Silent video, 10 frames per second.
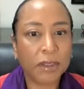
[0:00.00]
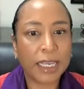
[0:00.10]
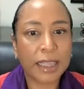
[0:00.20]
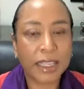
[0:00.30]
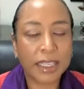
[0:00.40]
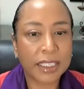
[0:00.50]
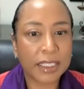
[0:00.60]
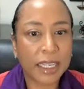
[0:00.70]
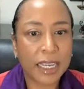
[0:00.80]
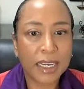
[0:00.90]
let
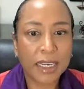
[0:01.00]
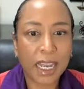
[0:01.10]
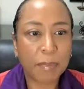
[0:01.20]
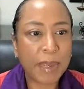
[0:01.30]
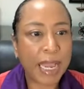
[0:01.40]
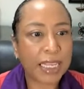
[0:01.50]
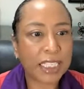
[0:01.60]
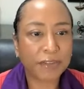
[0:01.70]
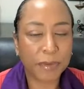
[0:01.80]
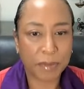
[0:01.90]
this cup
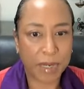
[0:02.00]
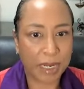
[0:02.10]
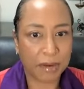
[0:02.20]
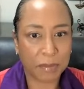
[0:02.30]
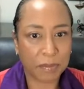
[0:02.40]
pass from me